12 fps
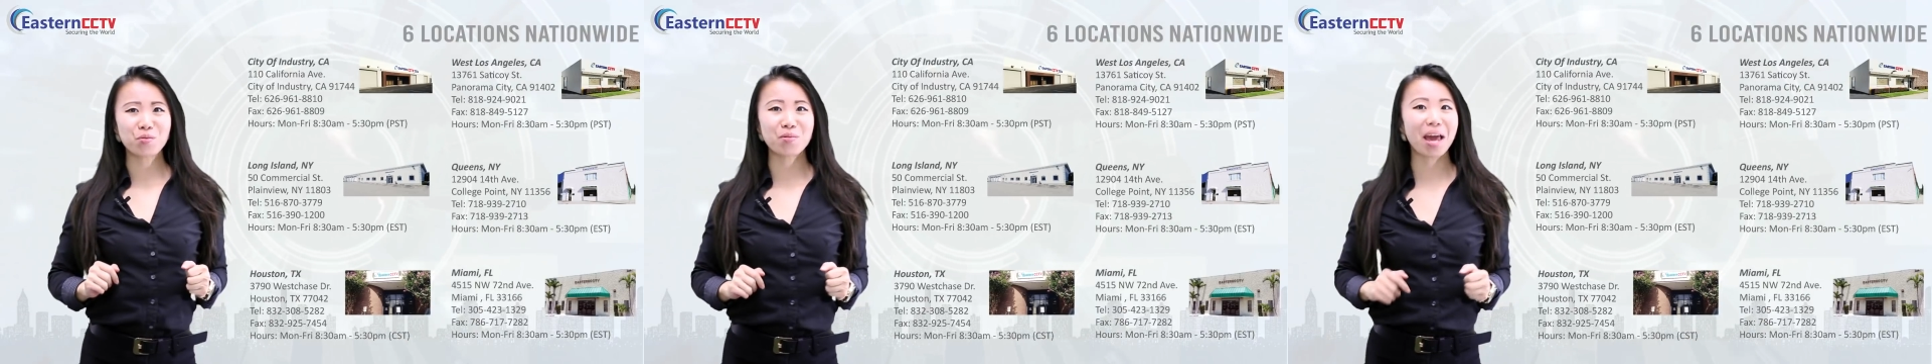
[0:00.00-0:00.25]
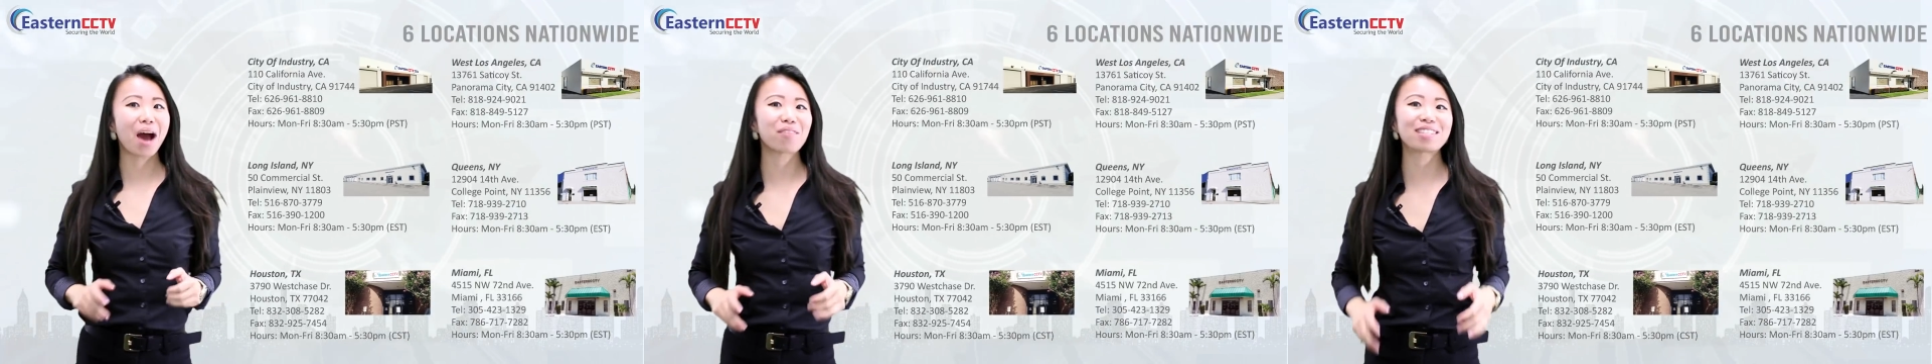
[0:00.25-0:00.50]
We
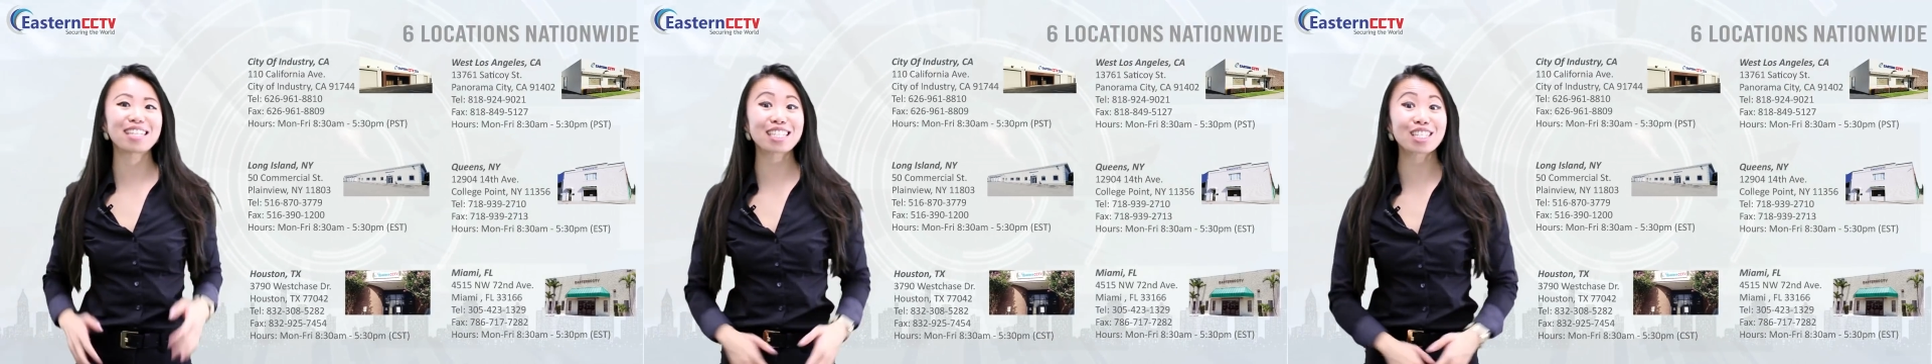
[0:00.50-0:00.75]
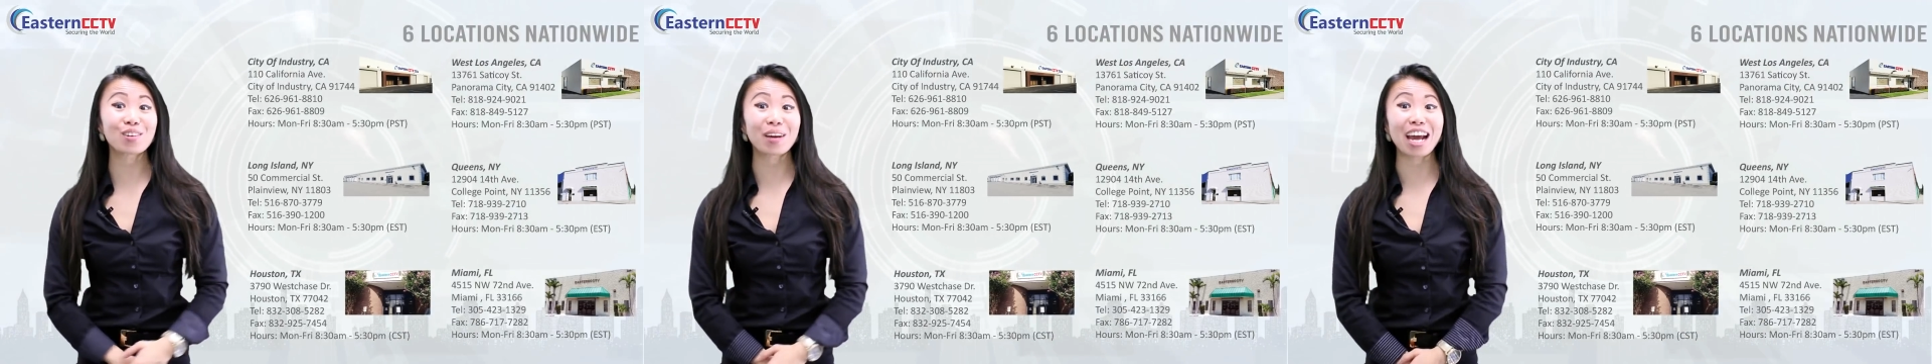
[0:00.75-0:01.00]
have
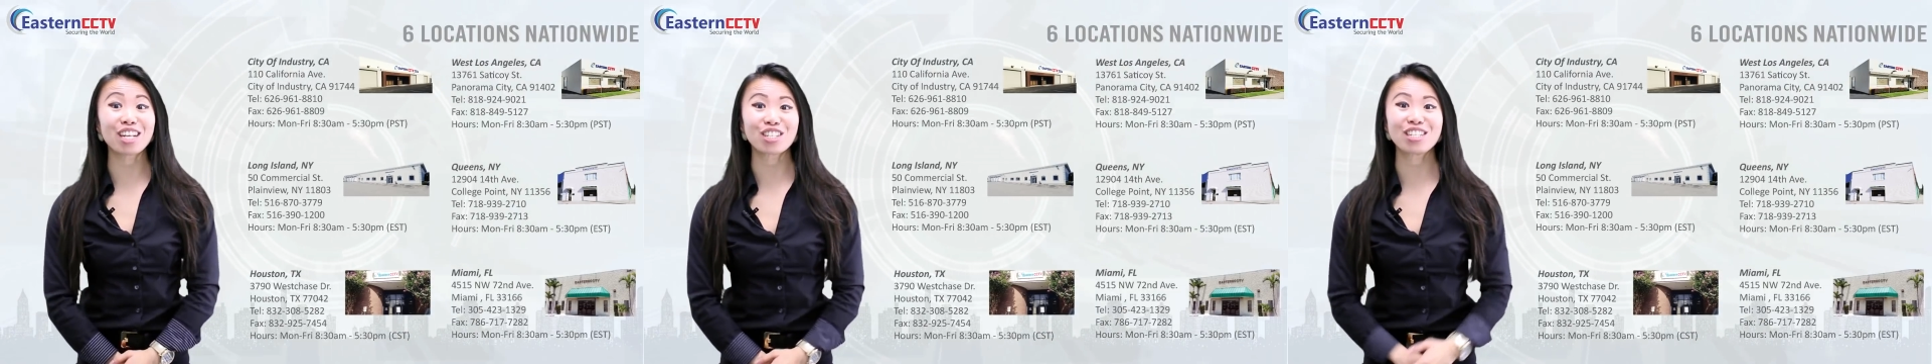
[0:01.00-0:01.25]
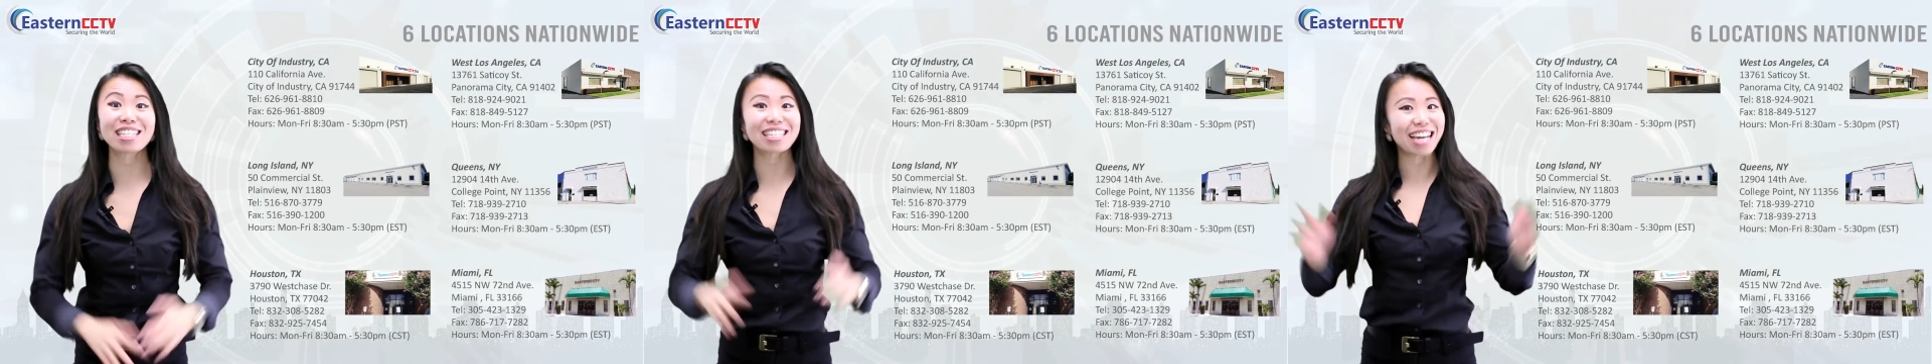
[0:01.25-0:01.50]
6
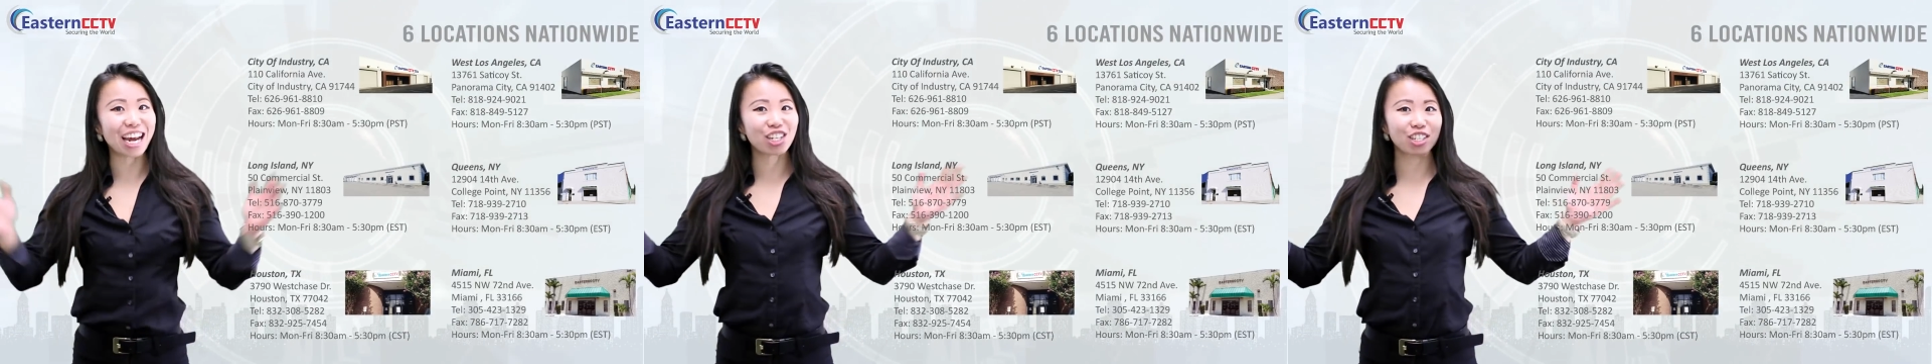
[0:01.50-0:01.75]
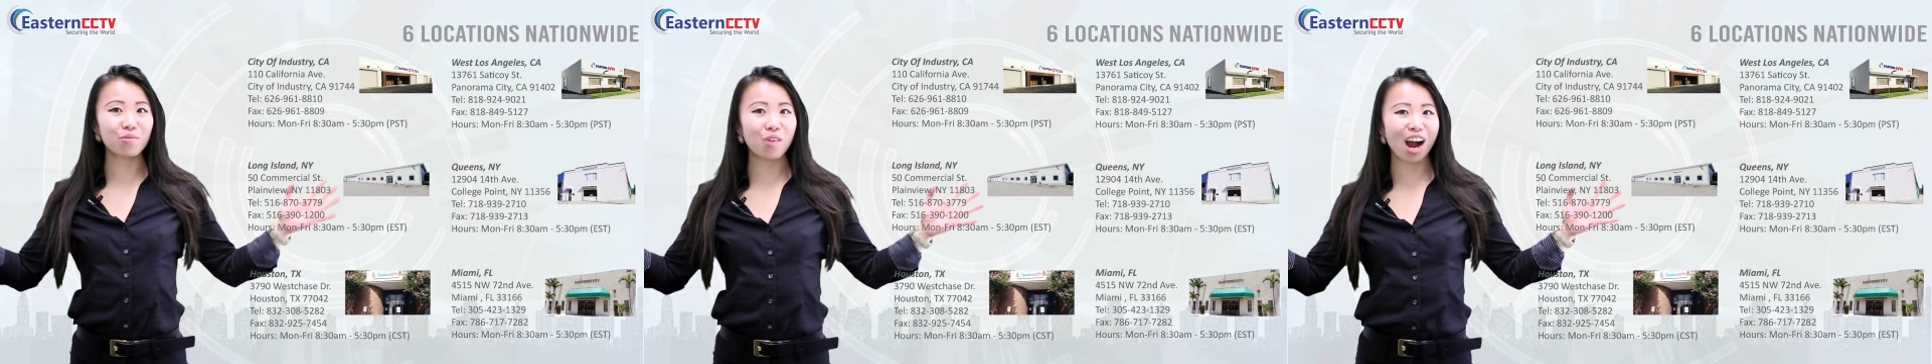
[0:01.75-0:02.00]
locations
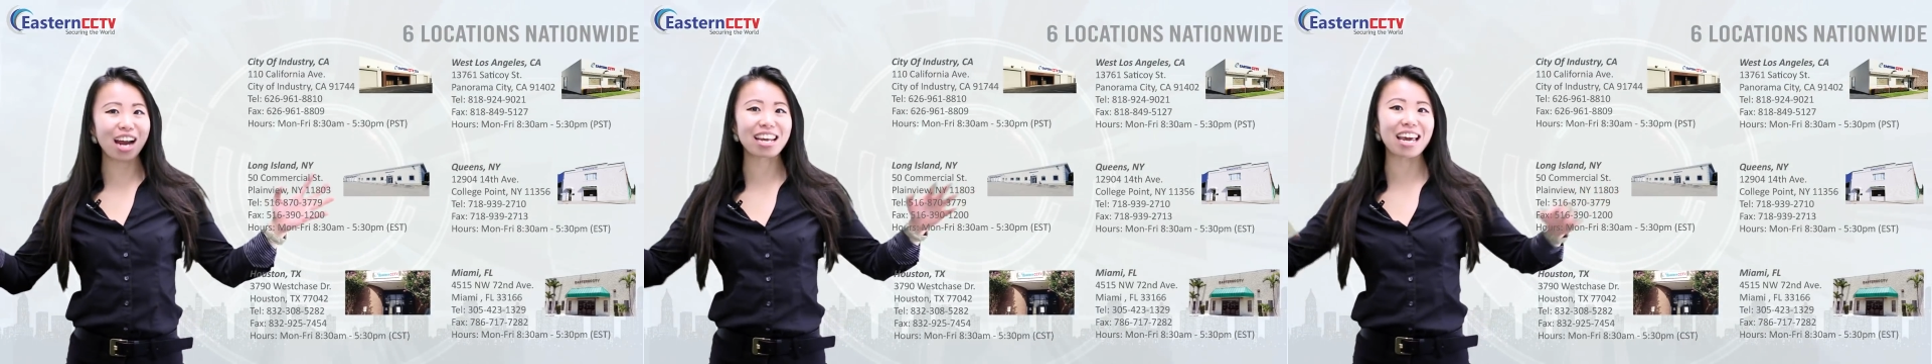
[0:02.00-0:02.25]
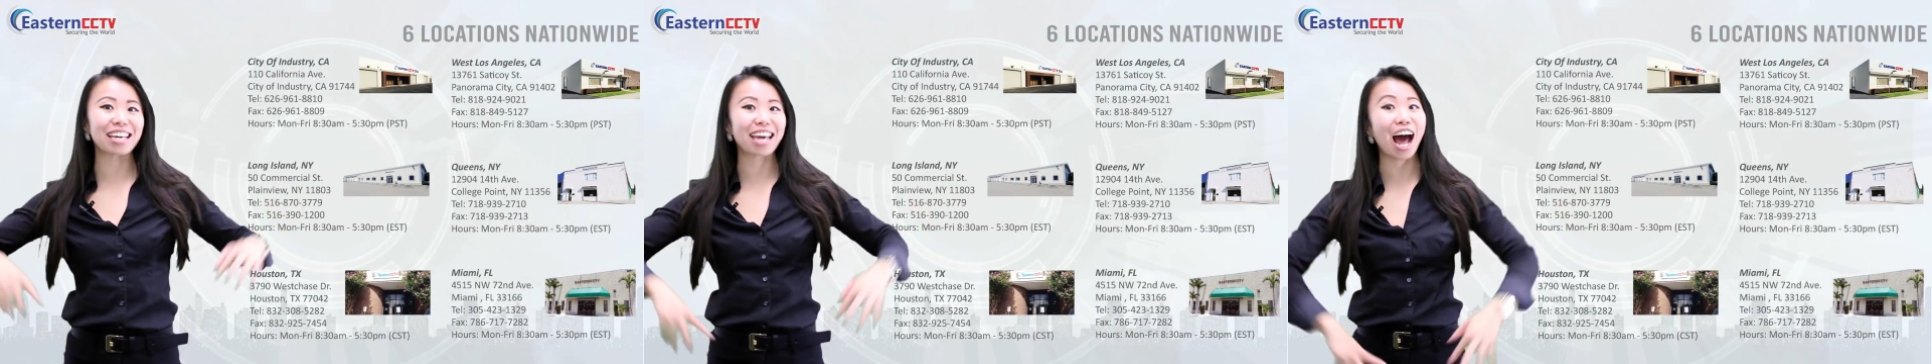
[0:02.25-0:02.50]
nationwide
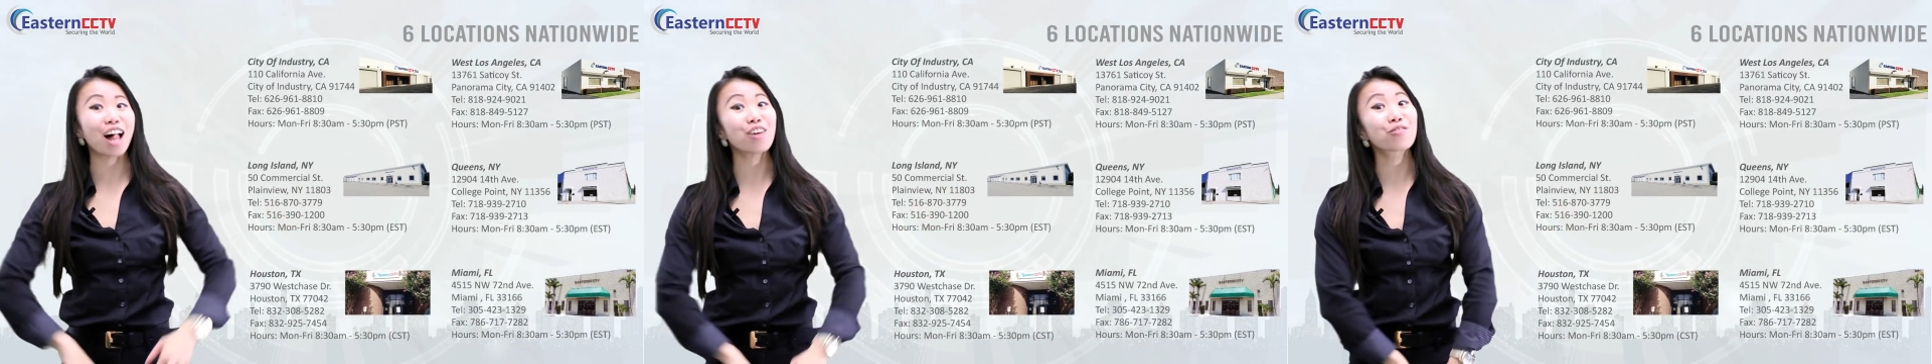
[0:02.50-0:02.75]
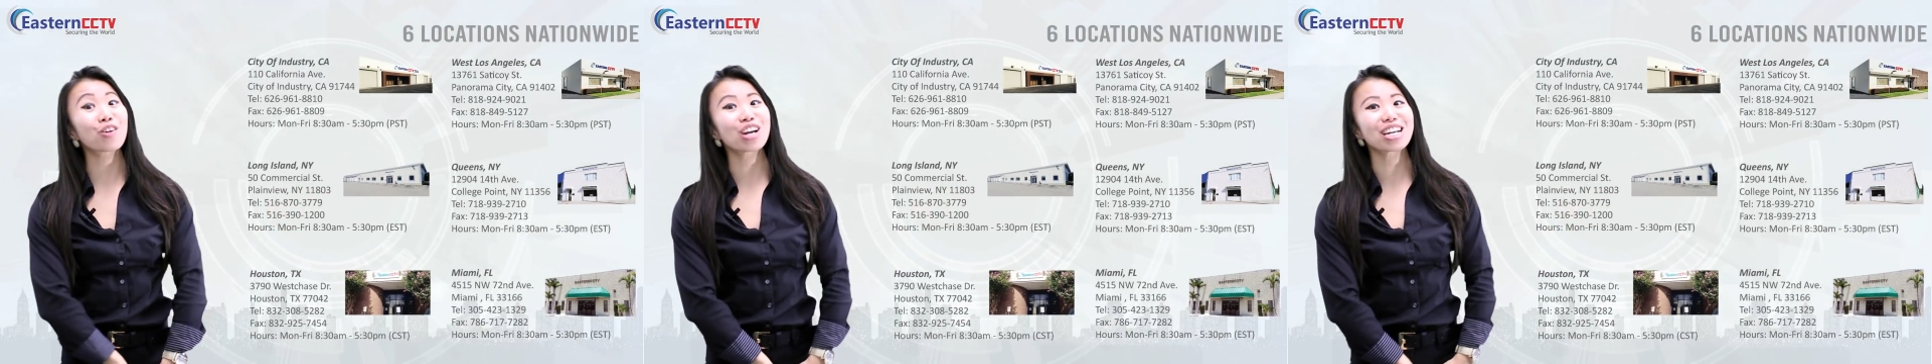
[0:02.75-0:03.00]
in
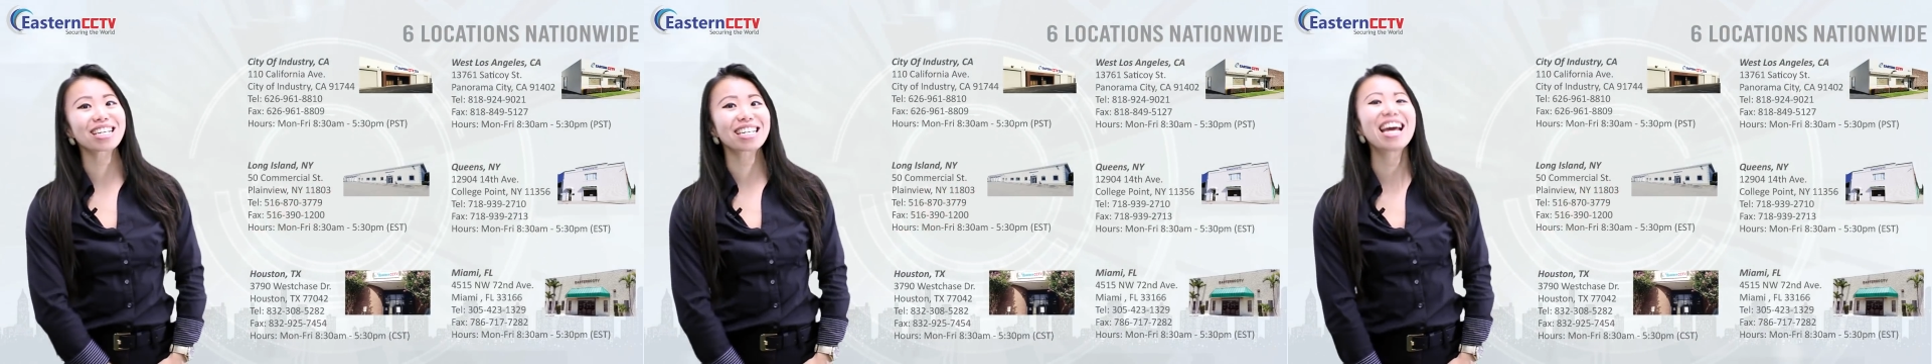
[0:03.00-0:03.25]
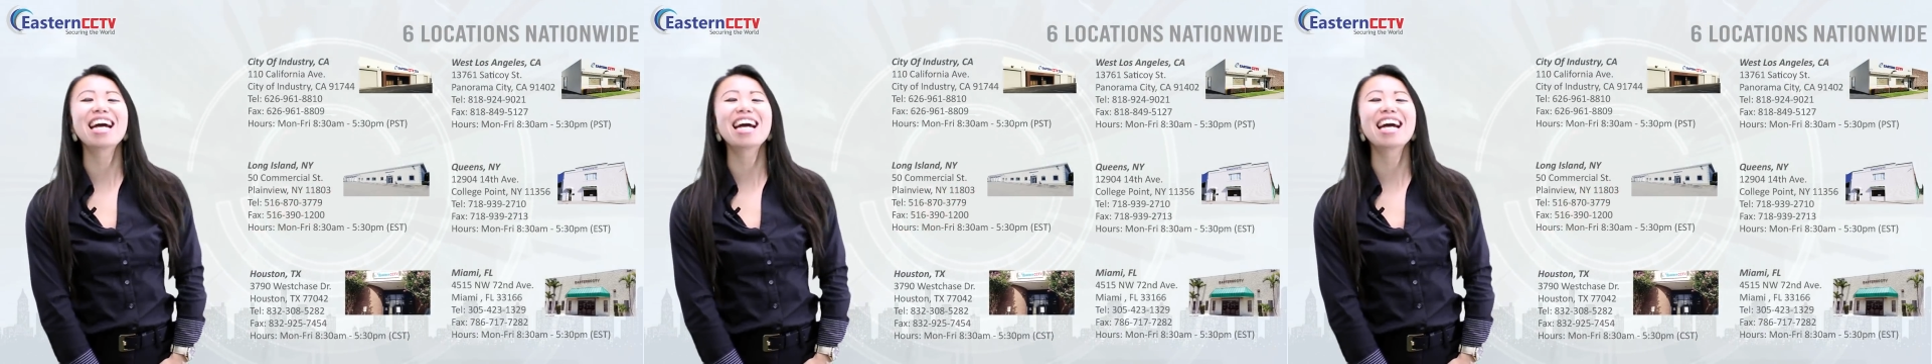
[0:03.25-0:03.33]
California,